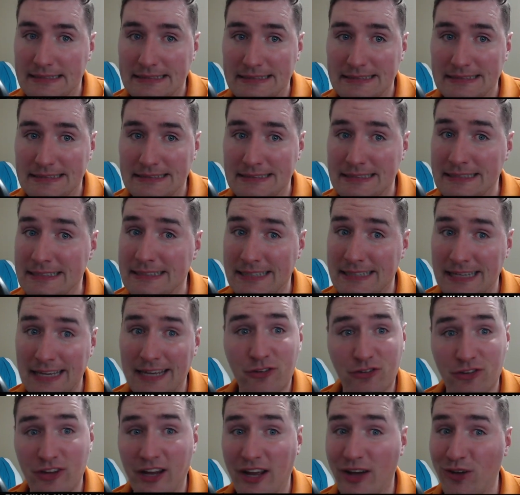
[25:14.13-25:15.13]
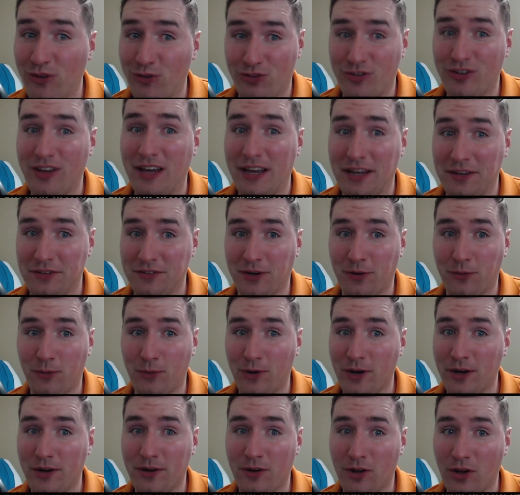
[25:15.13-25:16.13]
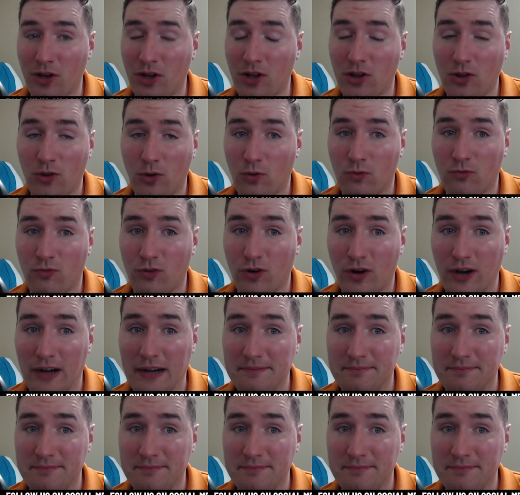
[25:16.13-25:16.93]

this has downsizing written all over it.